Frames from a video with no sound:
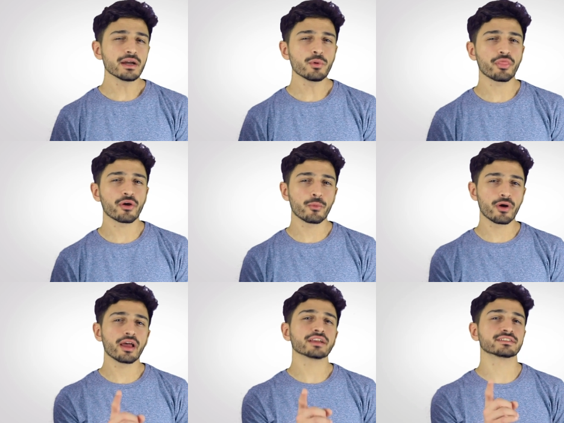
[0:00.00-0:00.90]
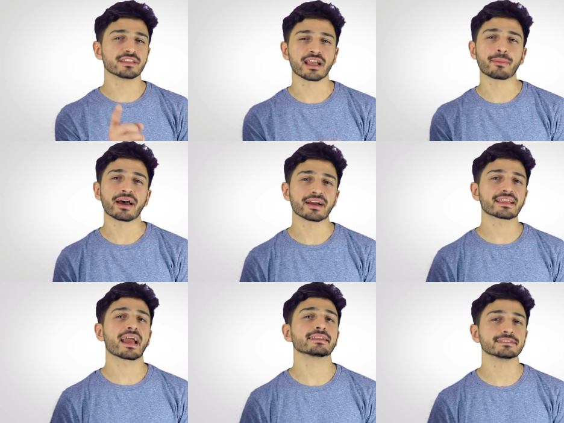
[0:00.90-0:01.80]
You know what the worst thing about
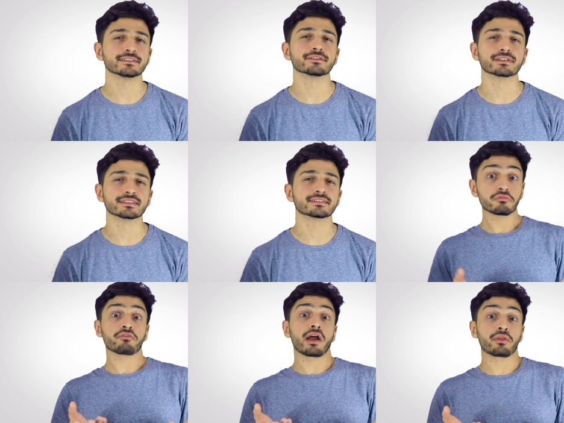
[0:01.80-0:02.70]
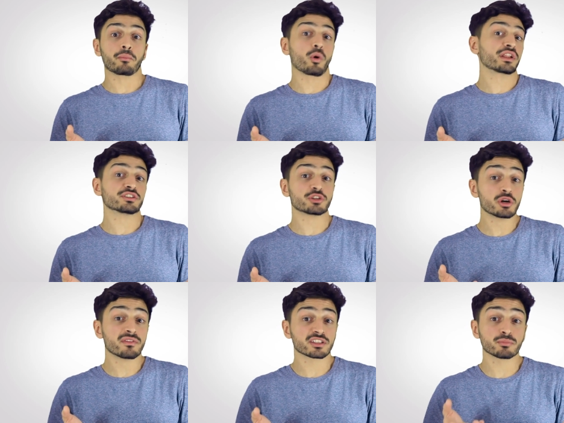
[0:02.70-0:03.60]
cancer is? The fact that one in
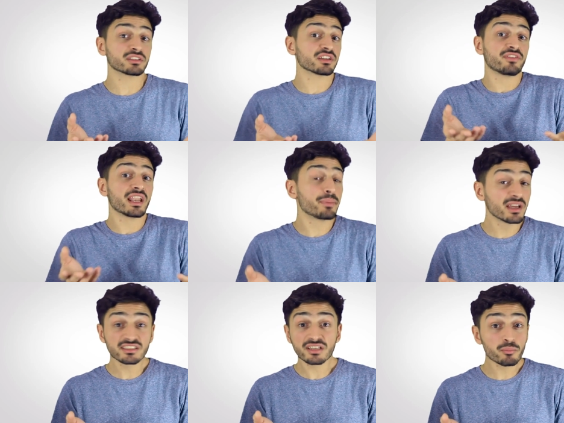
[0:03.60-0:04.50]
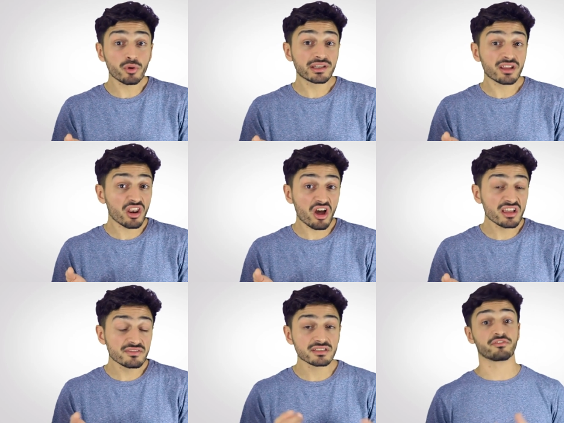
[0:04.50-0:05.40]
two of us might develop it at some point in our lives.